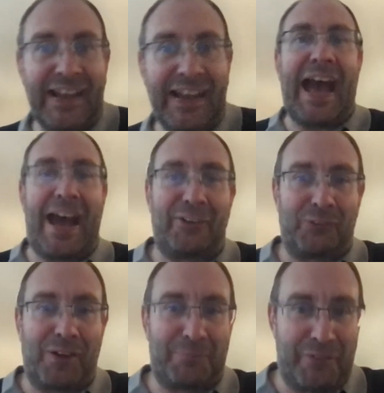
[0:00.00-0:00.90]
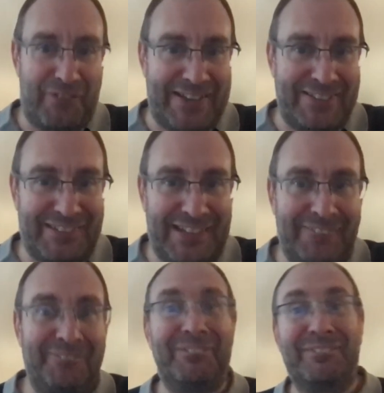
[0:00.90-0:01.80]
How do I prevent it?
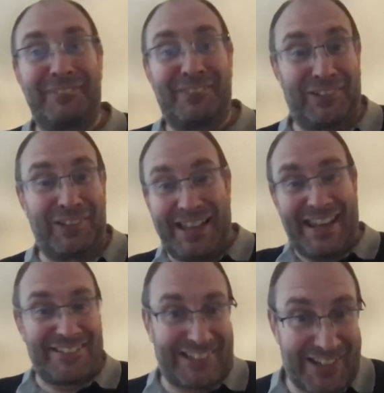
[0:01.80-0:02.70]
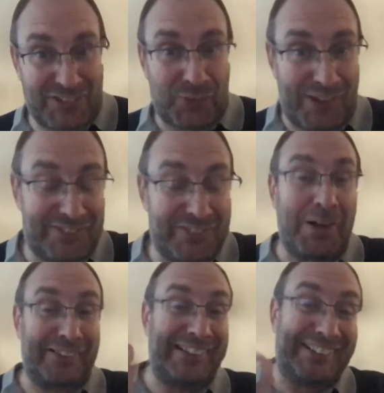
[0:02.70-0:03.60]
Client education
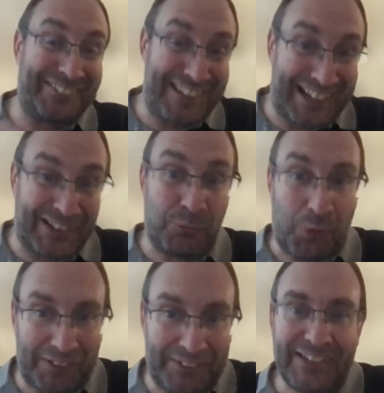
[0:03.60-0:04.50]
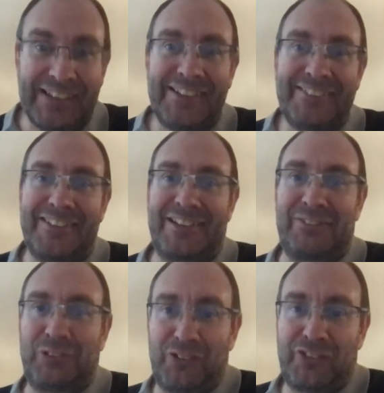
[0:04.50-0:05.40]
And the second one says, I
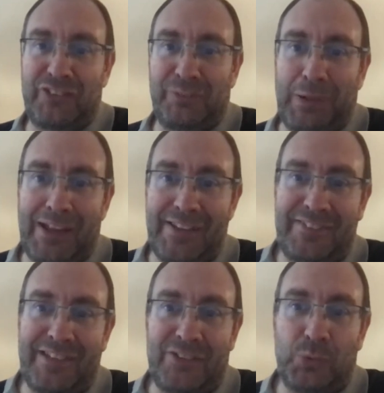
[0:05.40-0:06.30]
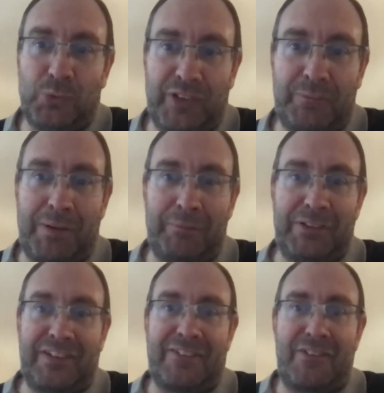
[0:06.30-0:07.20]
have lots of suppliers set to auto
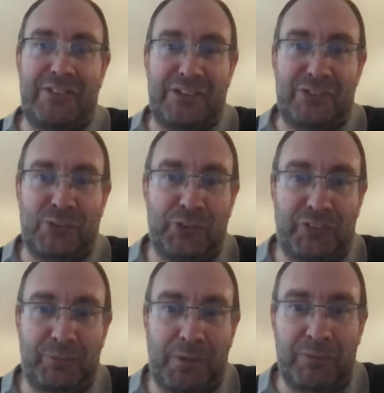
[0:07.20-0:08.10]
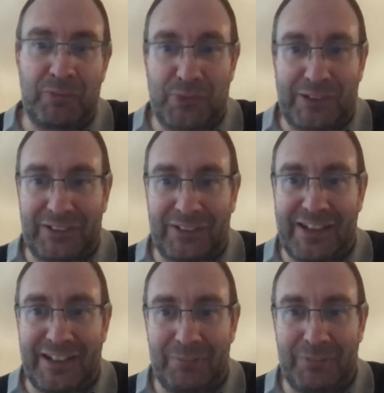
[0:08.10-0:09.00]
publish. However, this causes problems when a
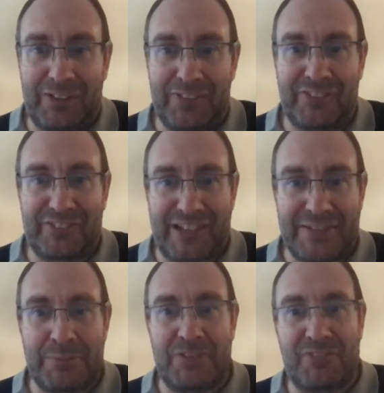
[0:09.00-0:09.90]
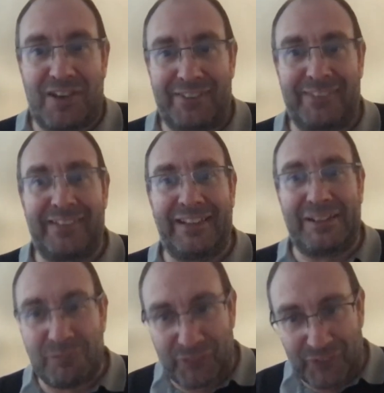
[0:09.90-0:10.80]
client uploads a statement rather than an
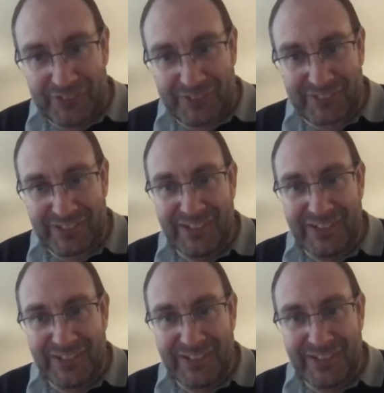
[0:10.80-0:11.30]
invoice.